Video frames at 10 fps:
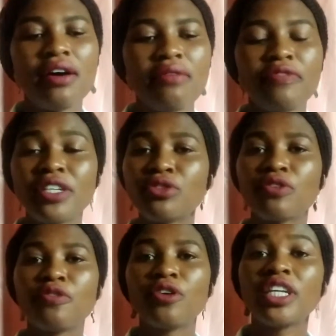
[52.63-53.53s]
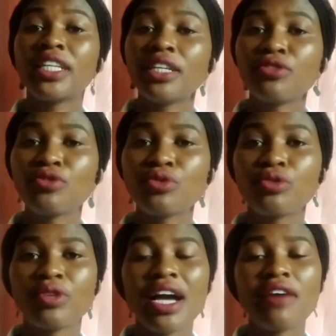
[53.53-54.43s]
first of all, in nursing school
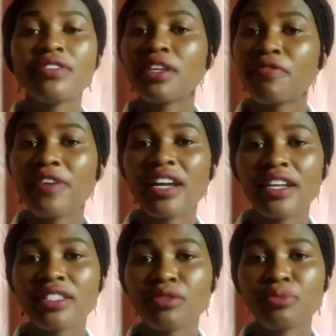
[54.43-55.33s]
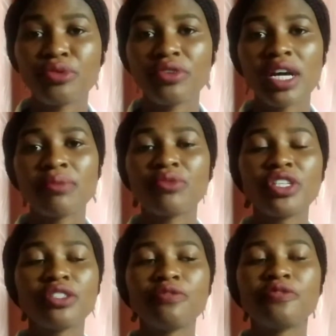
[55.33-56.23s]
we have several nursing programs
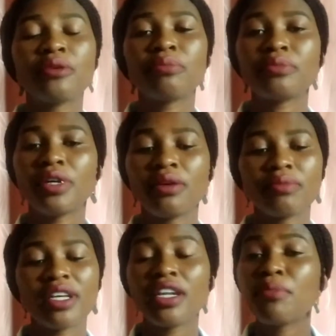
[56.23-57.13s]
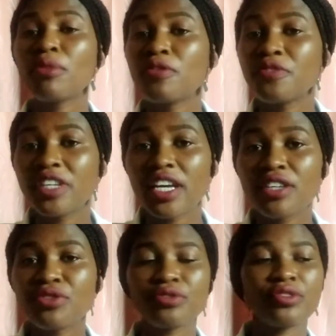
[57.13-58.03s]
ranging from the number of
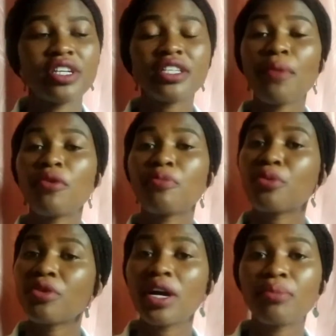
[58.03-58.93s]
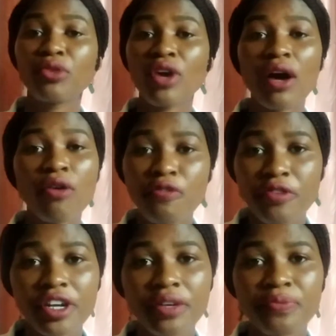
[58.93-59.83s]
years to the type of program you are
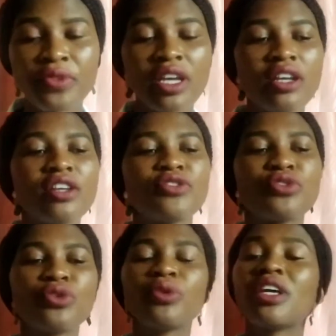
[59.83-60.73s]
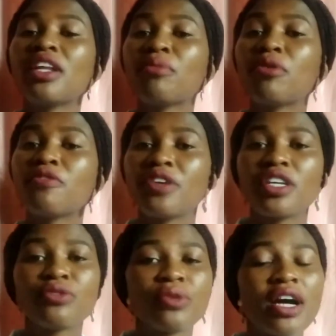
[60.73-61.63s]
offering. So with the number of
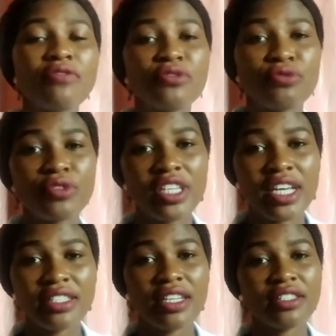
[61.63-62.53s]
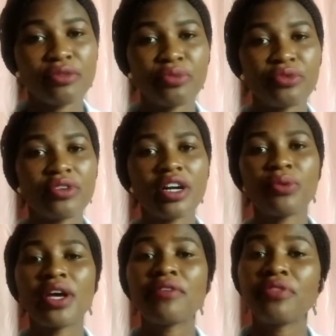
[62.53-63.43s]
years, we have 2 years nursing program, we
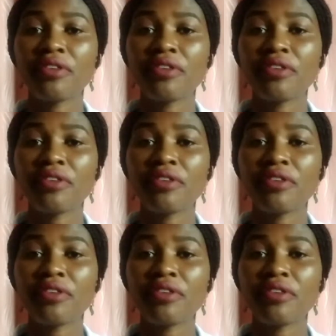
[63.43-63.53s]
have 3